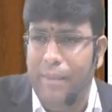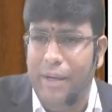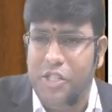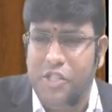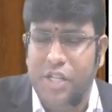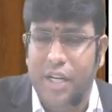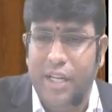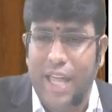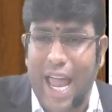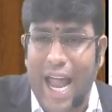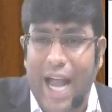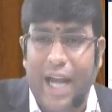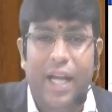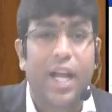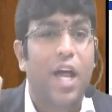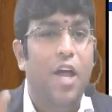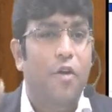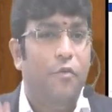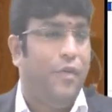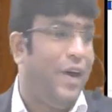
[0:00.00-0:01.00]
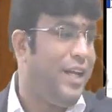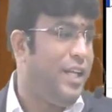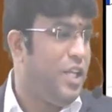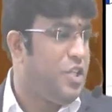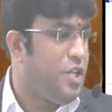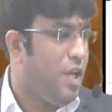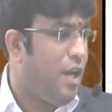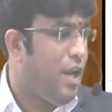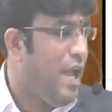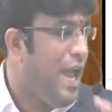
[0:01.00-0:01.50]
machinery and
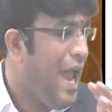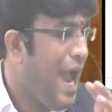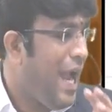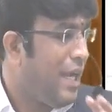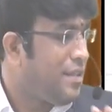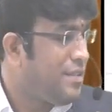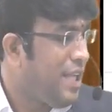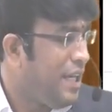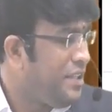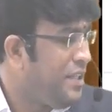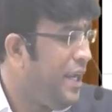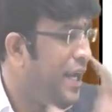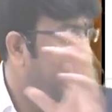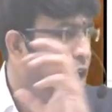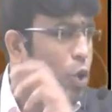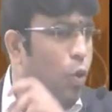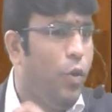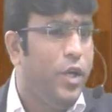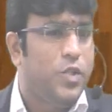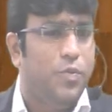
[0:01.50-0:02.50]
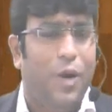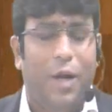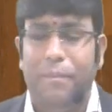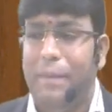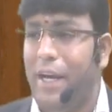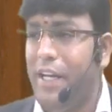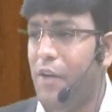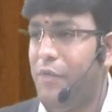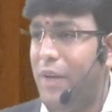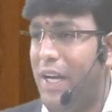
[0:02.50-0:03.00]
furniture, and 32 is what,
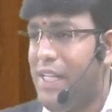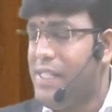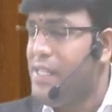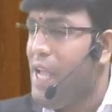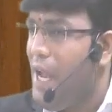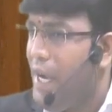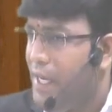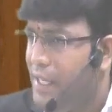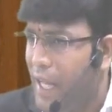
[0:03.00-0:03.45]
my dear friends?